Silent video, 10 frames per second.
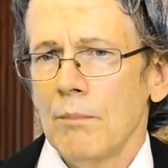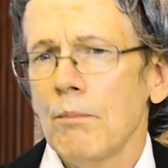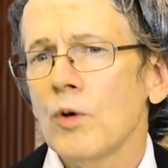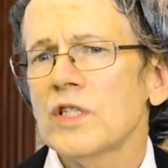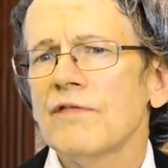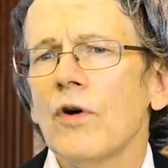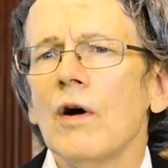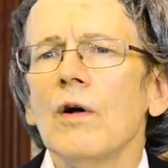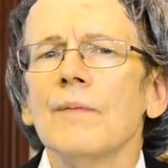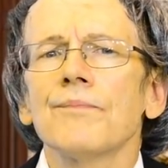Most of
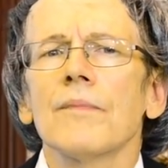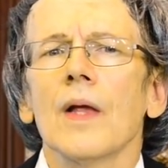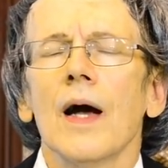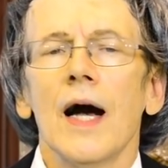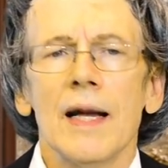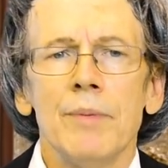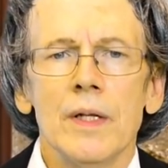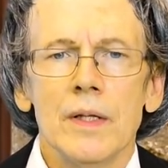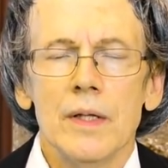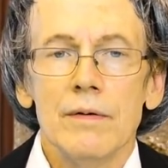all, I
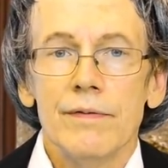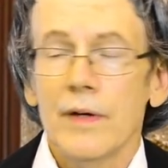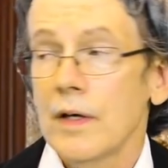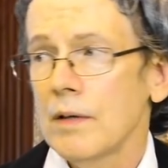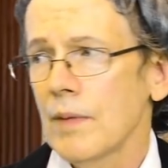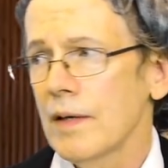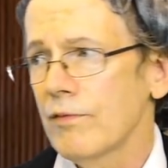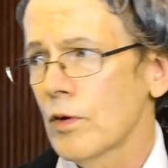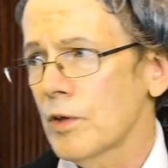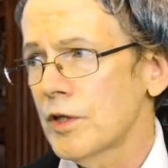believe, and my
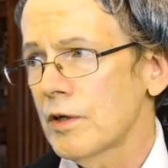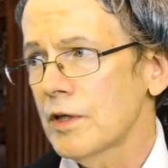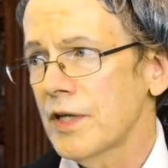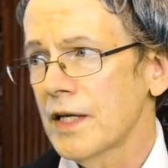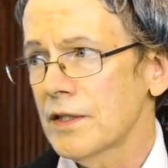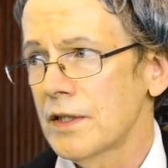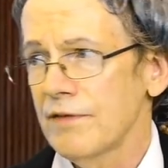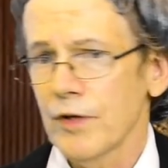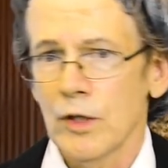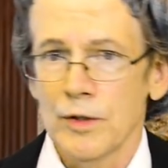former church has
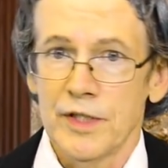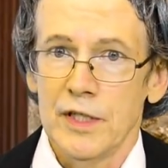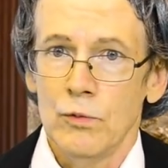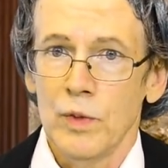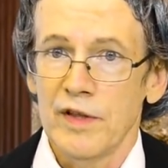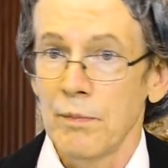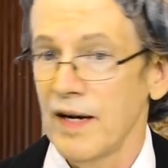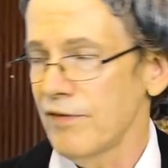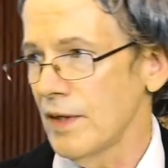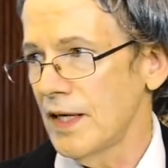difficulty with
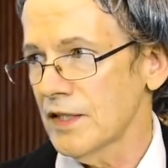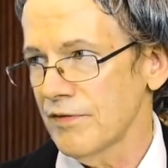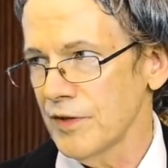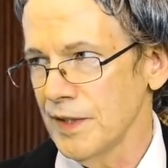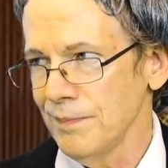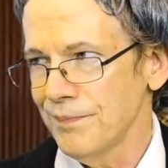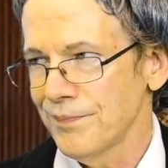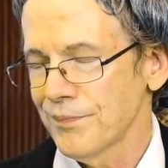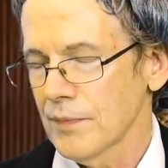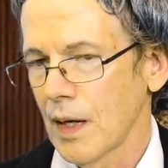my philosophy,
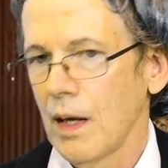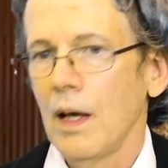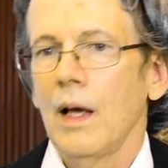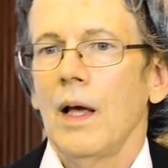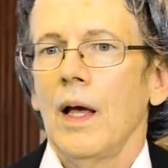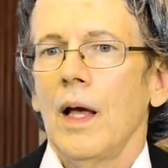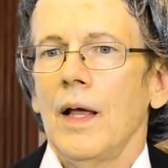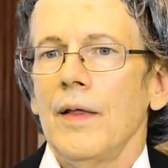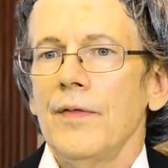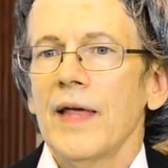
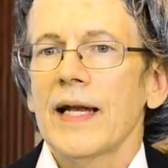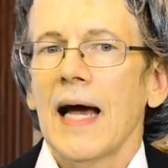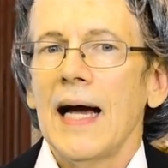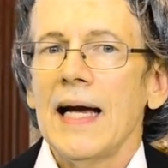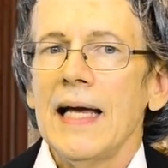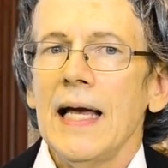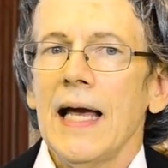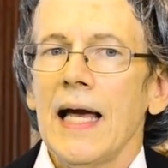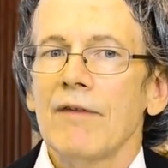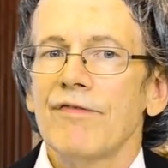that I
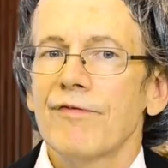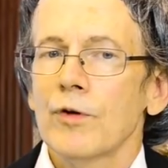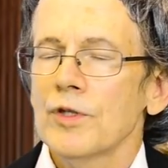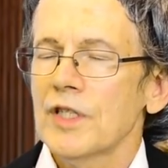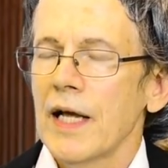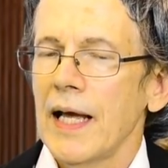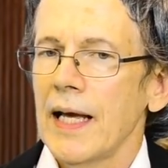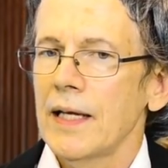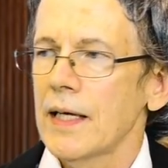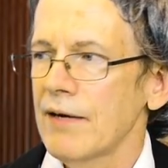have
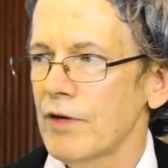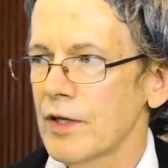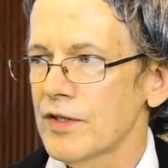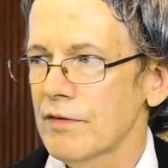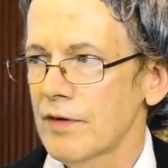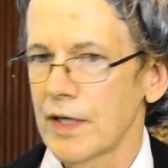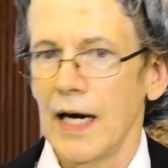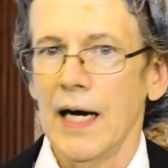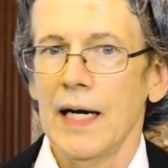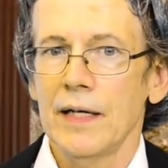first-hand evidence of
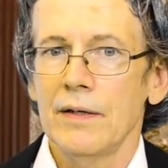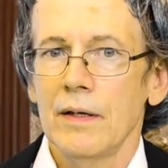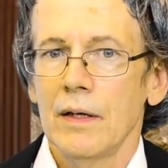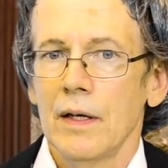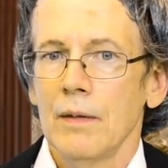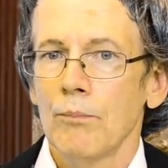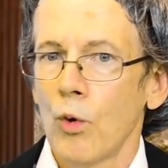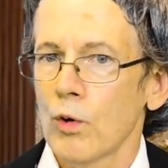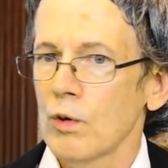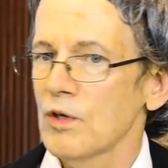God,
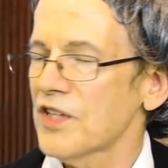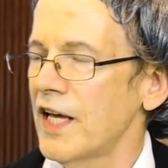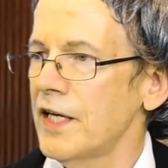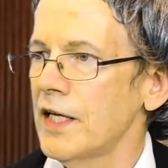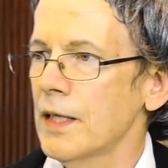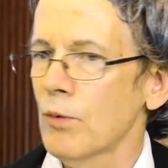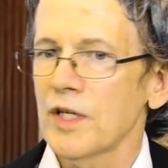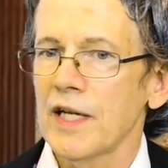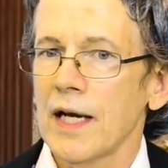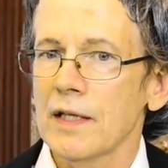morals, and
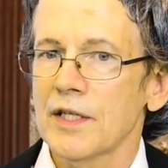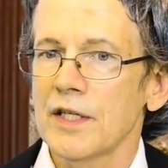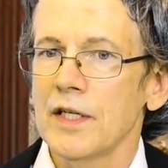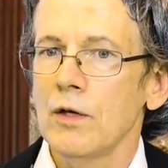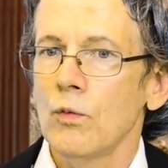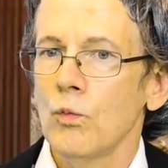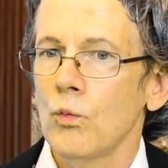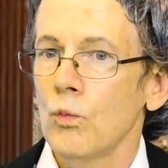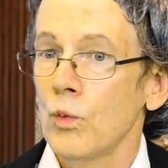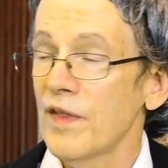immortality
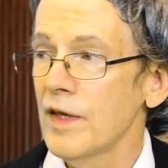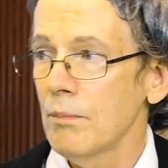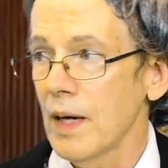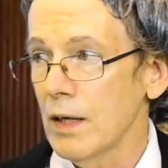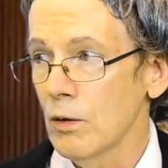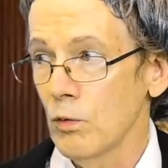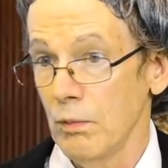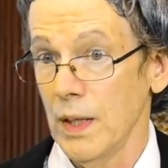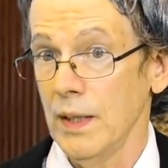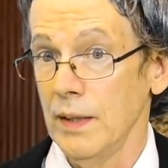within my
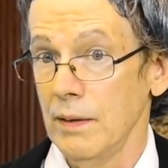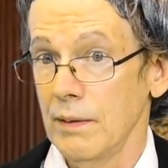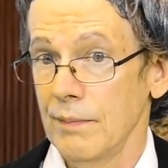own mind,